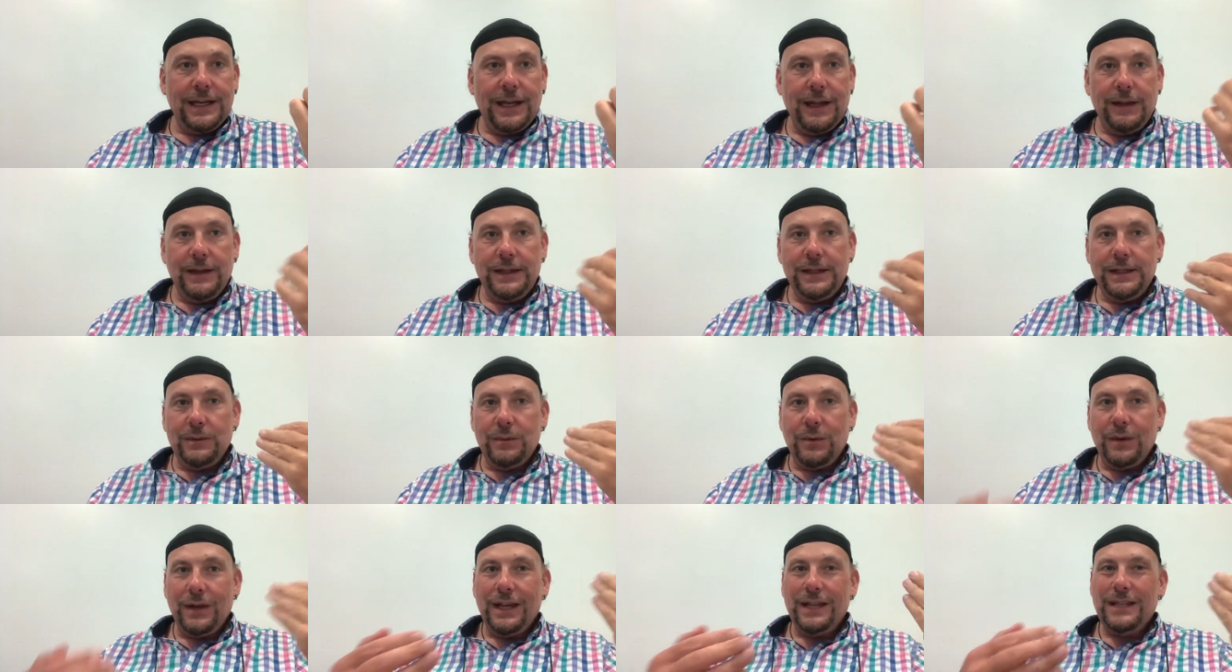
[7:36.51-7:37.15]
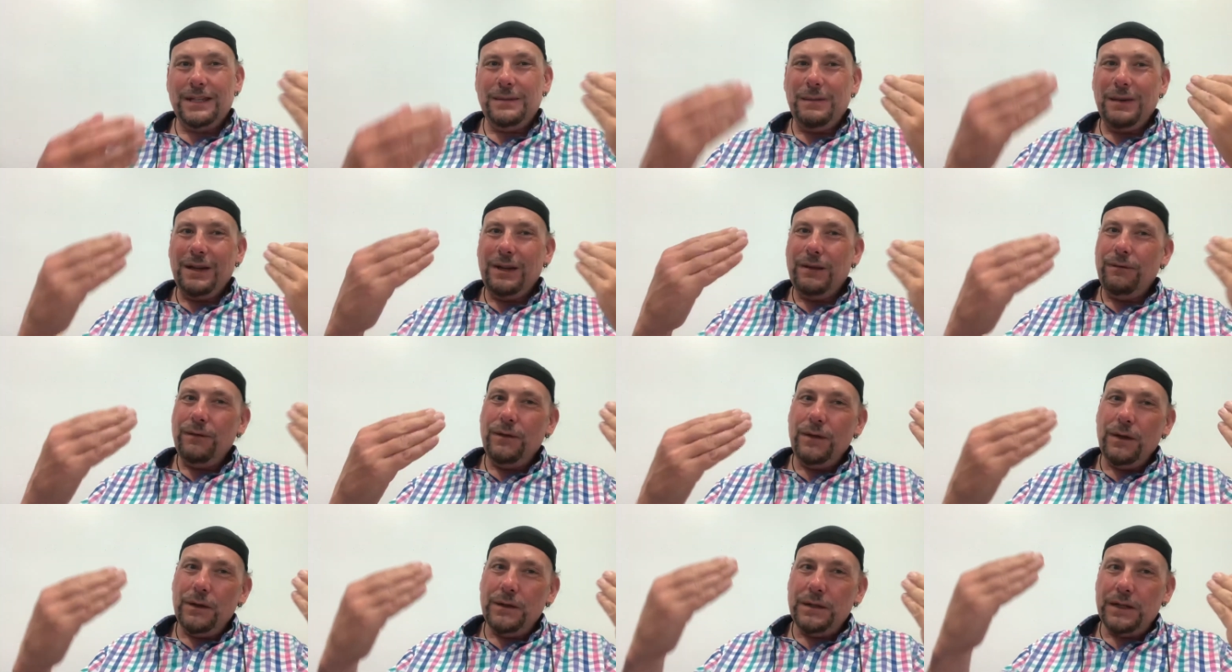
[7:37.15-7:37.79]
Now this is where it gets a bit
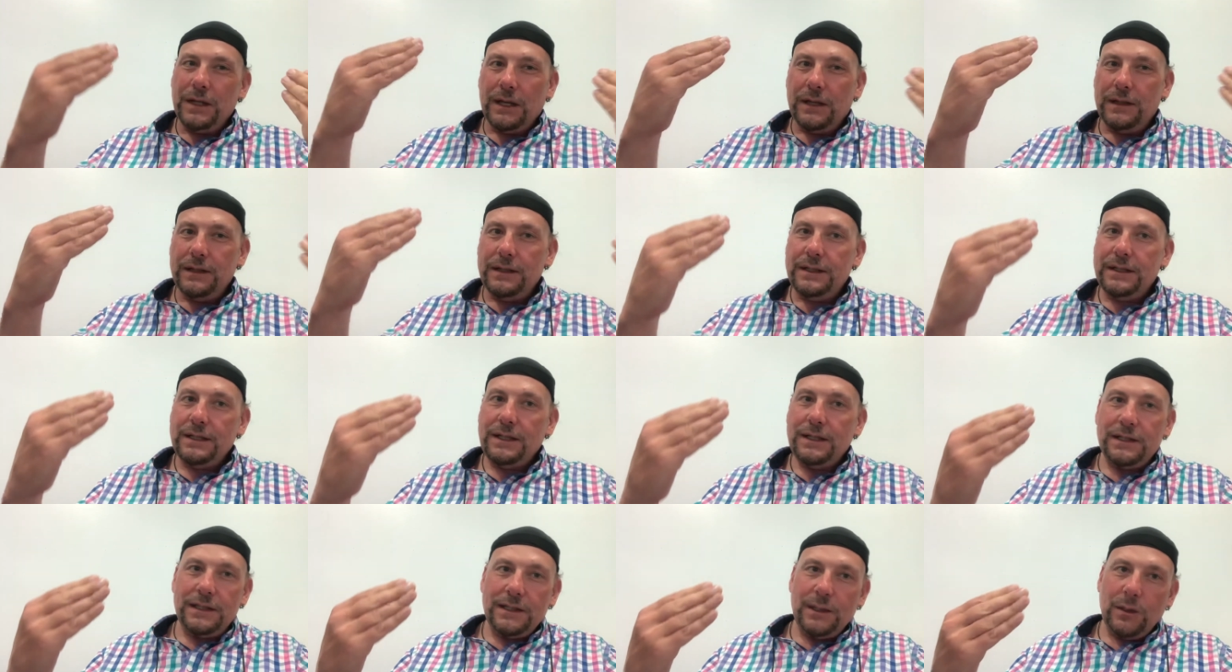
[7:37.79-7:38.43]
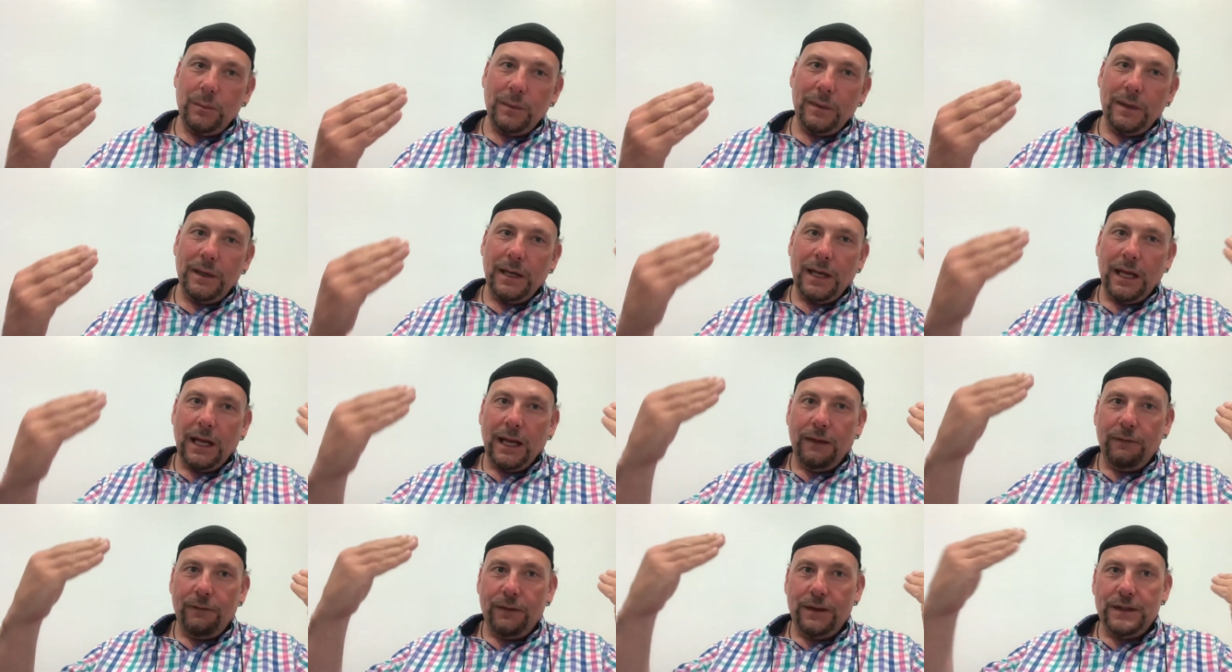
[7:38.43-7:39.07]
confusing because it sounds a little bit
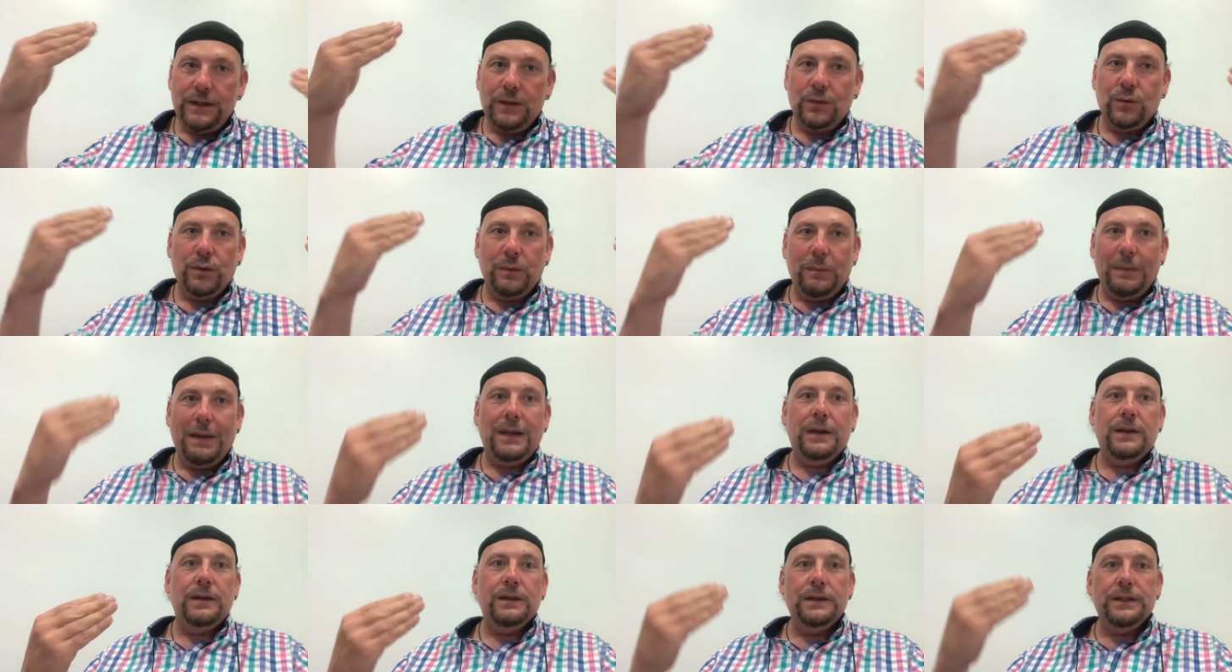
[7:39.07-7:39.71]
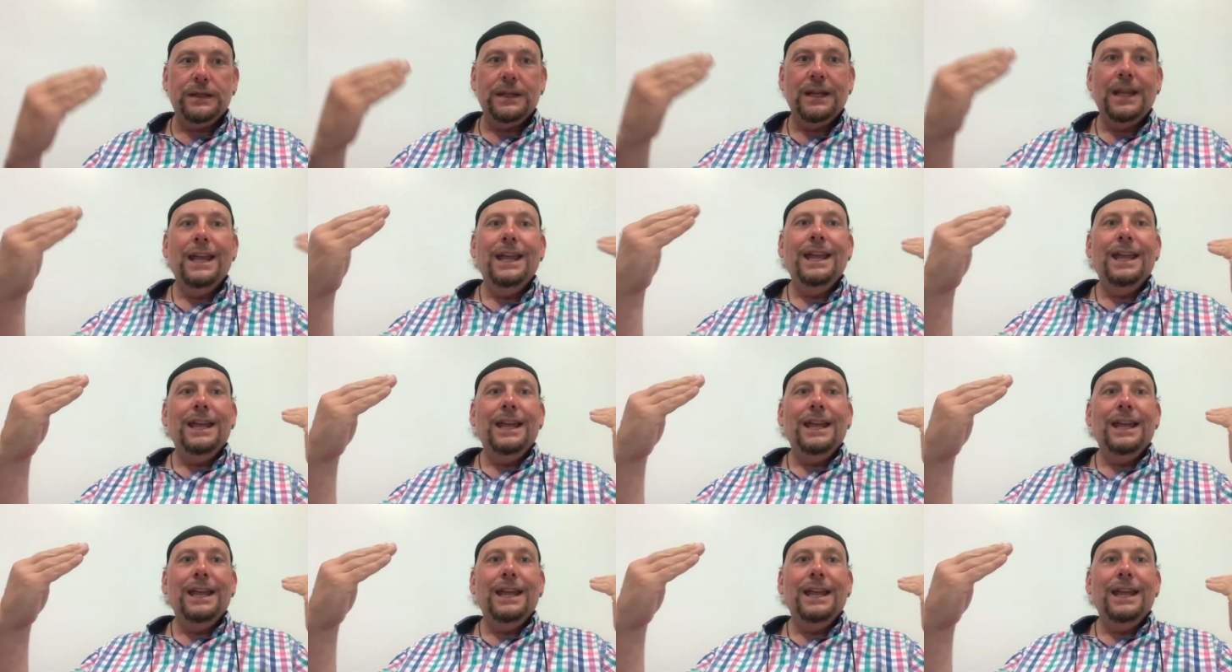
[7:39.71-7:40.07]
like physical dependence.